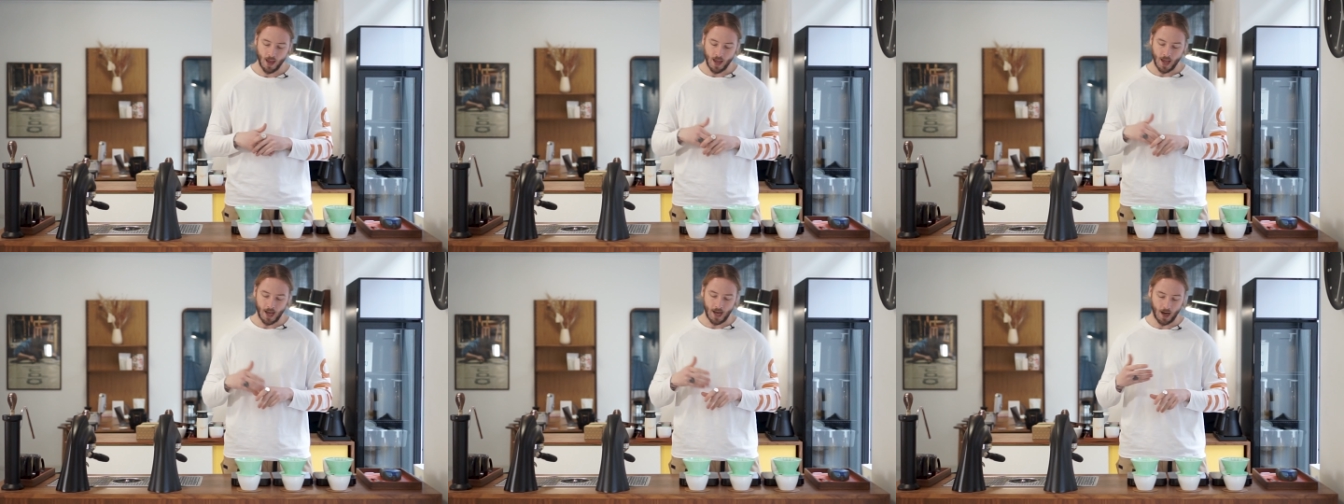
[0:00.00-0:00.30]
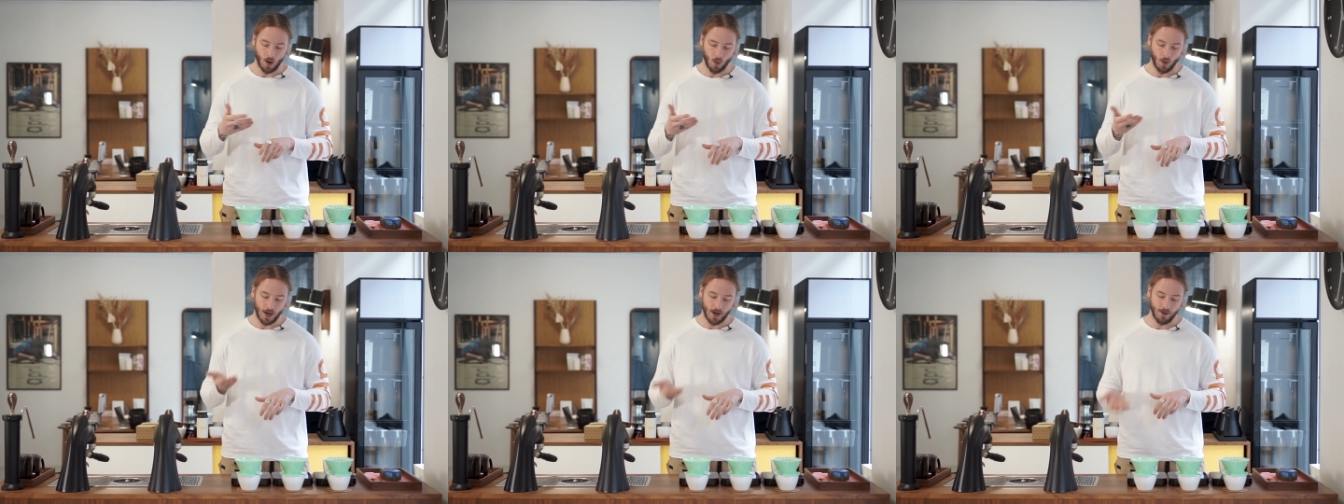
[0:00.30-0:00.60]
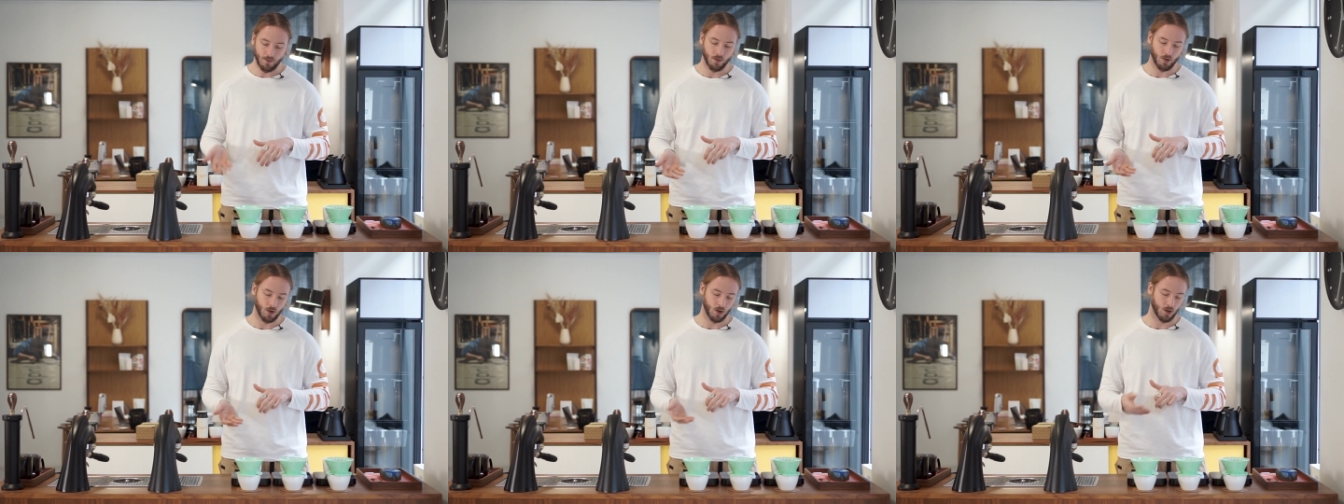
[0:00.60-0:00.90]

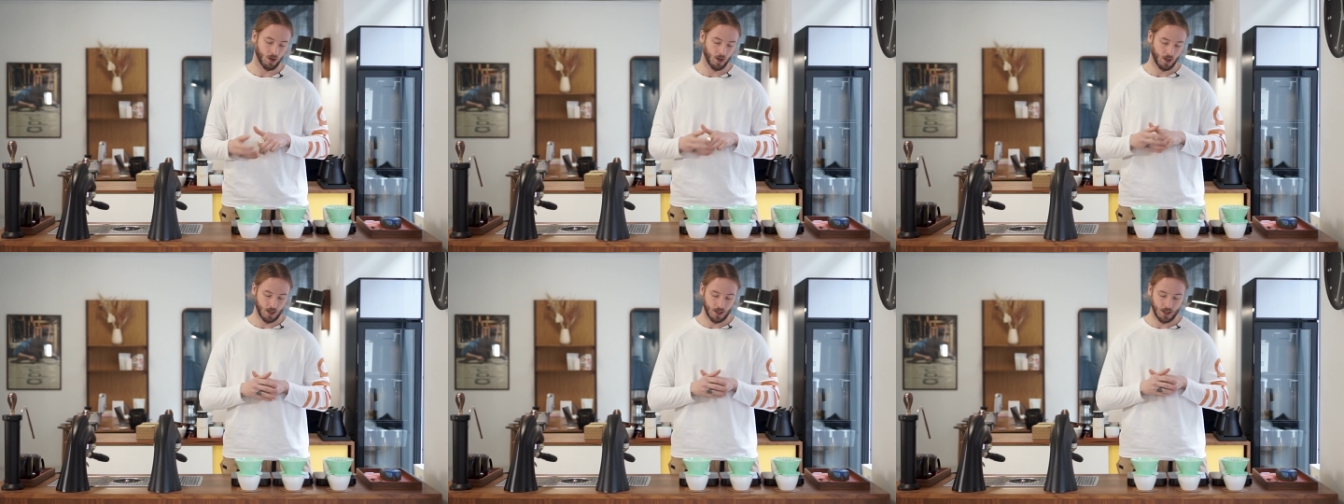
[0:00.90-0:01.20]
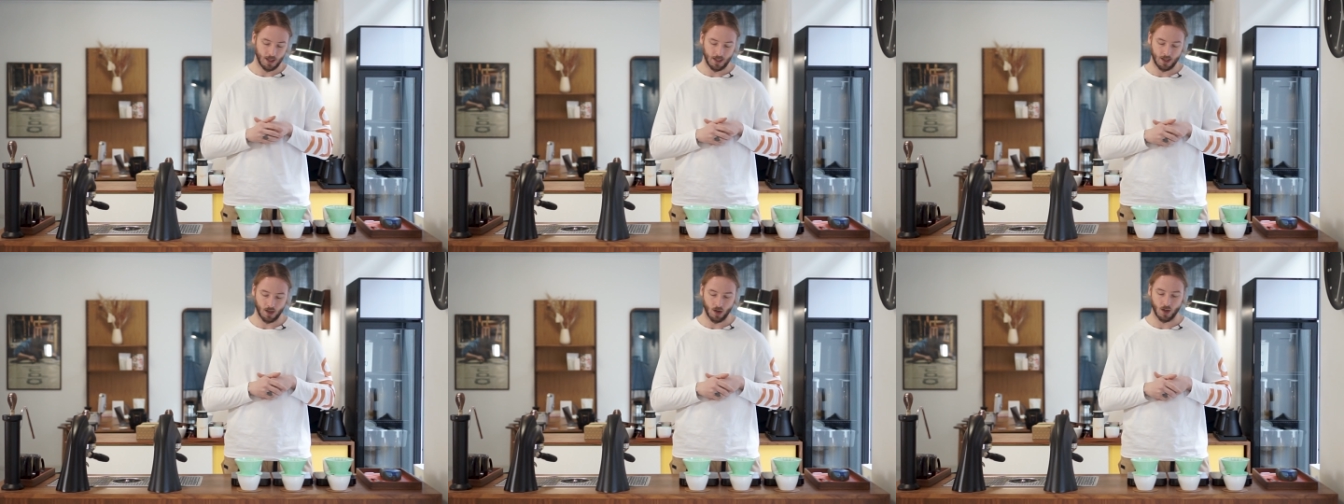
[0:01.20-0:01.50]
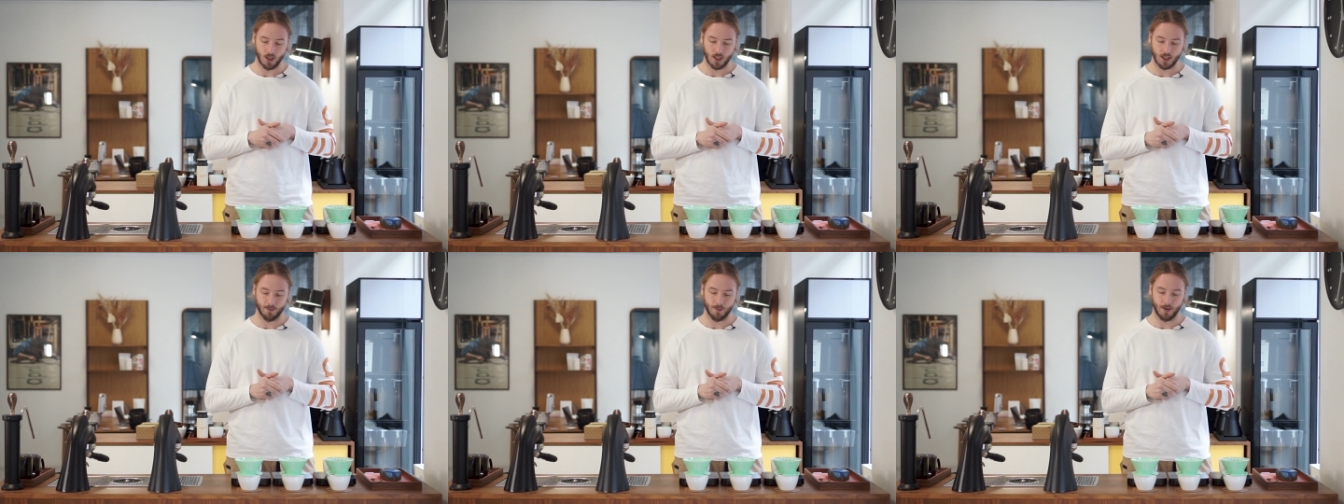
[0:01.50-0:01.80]
However, in
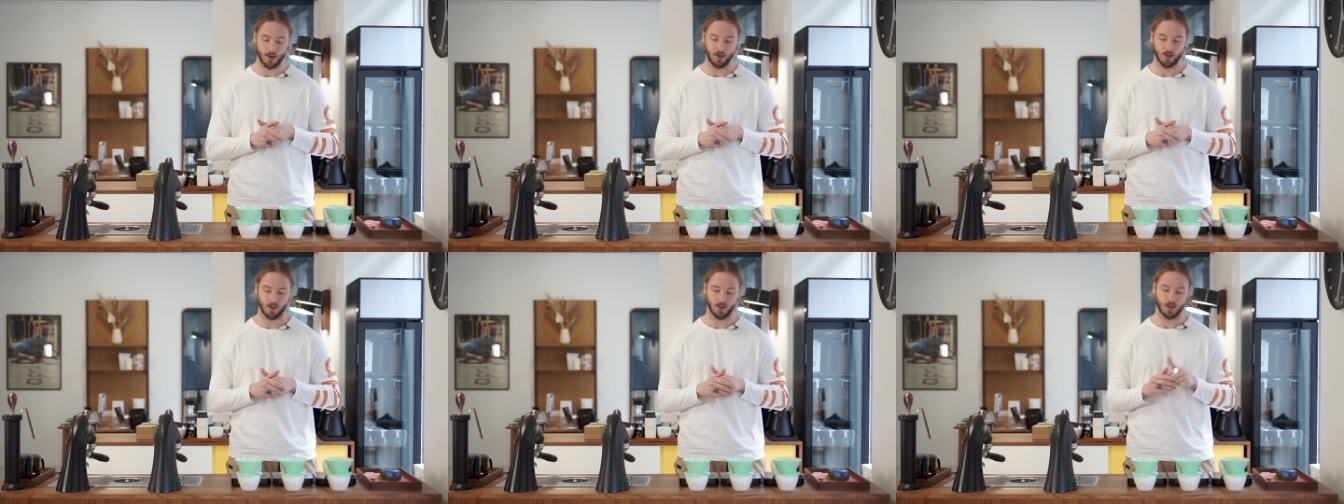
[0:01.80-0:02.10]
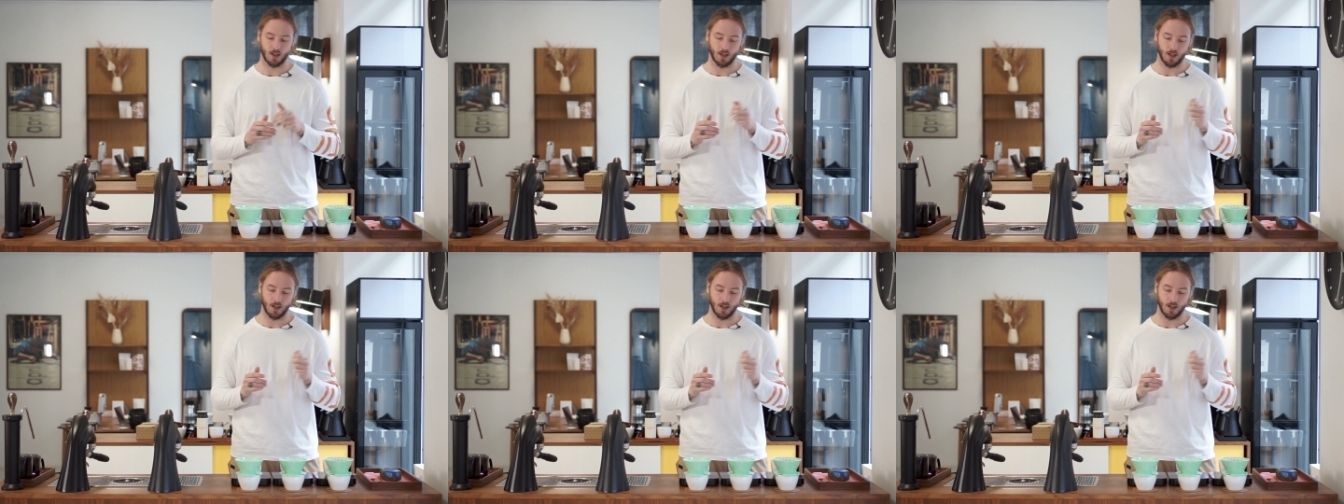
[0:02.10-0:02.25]
our experience,